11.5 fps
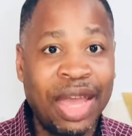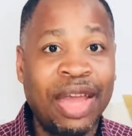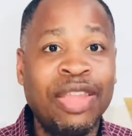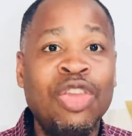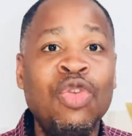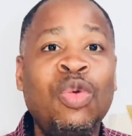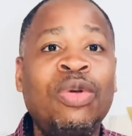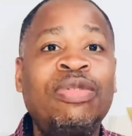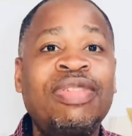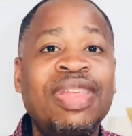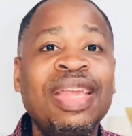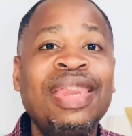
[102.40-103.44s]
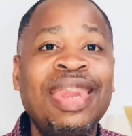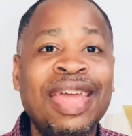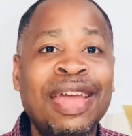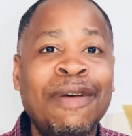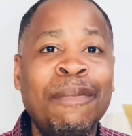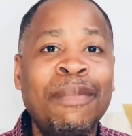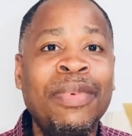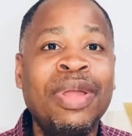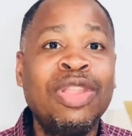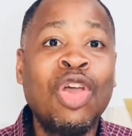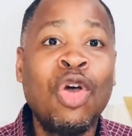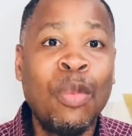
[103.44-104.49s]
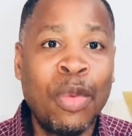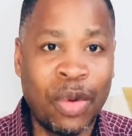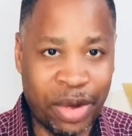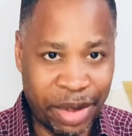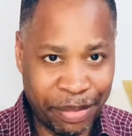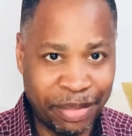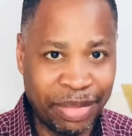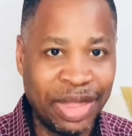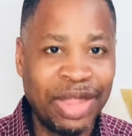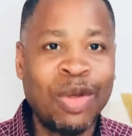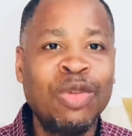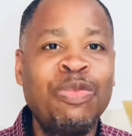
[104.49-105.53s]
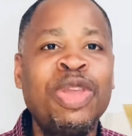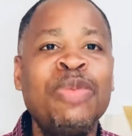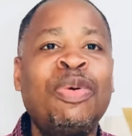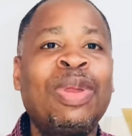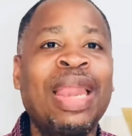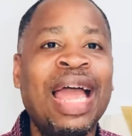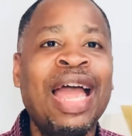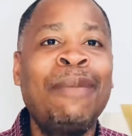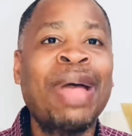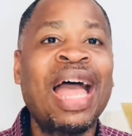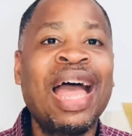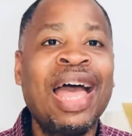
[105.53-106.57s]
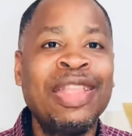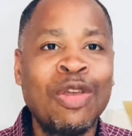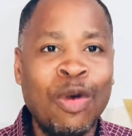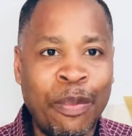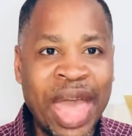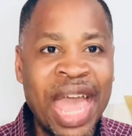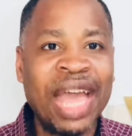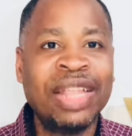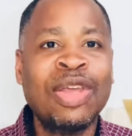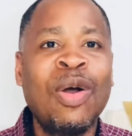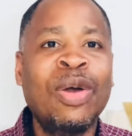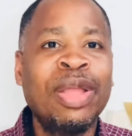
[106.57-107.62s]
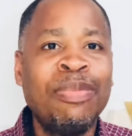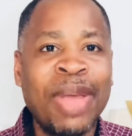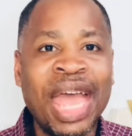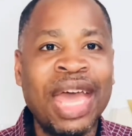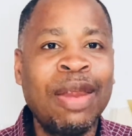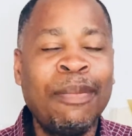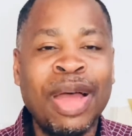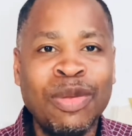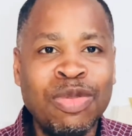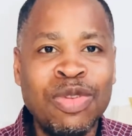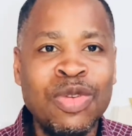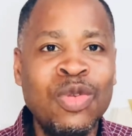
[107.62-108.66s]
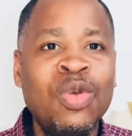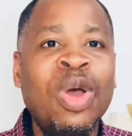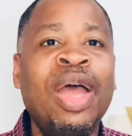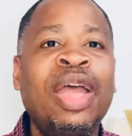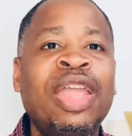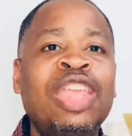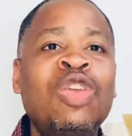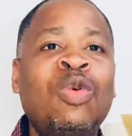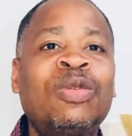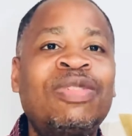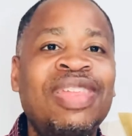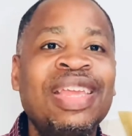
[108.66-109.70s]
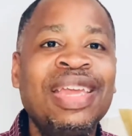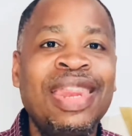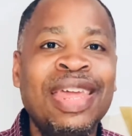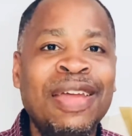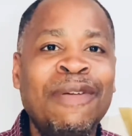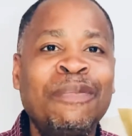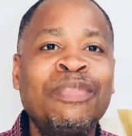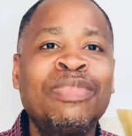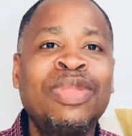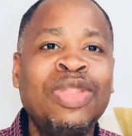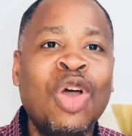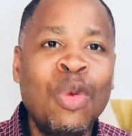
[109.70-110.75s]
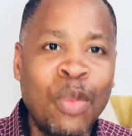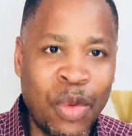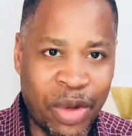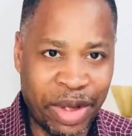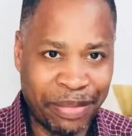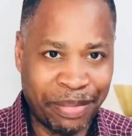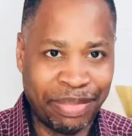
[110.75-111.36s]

you will see them no more. Those people lying behind your back, talking bad about you, you will see them no more.